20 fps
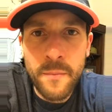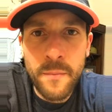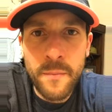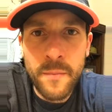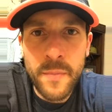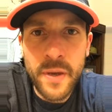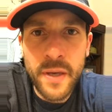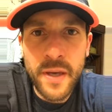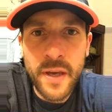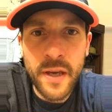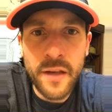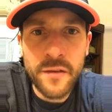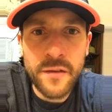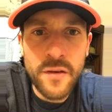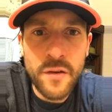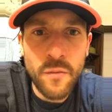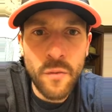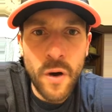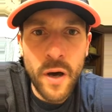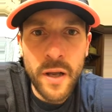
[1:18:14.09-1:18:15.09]
because
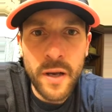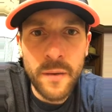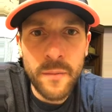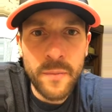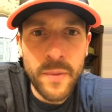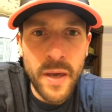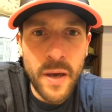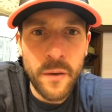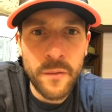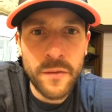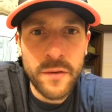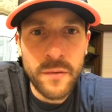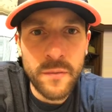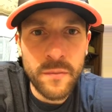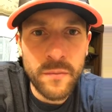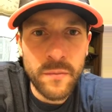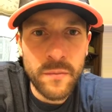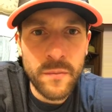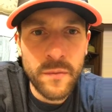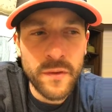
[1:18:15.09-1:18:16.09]
you want to be able to,
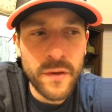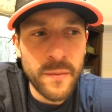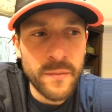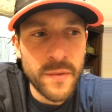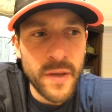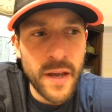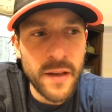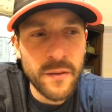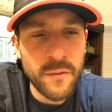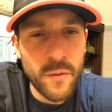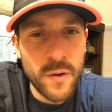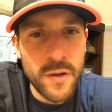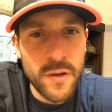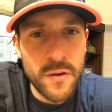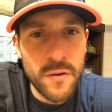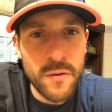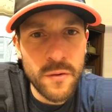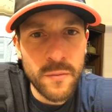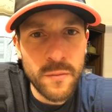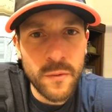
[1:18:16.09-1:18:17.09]
sometimes when
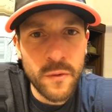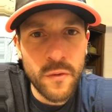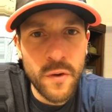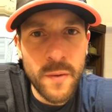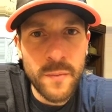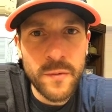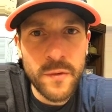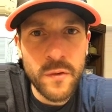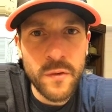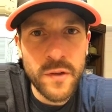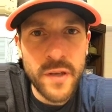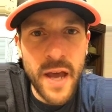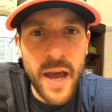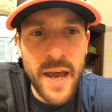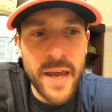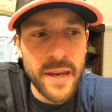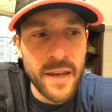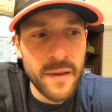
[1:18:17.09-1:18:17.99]
you grip too tight,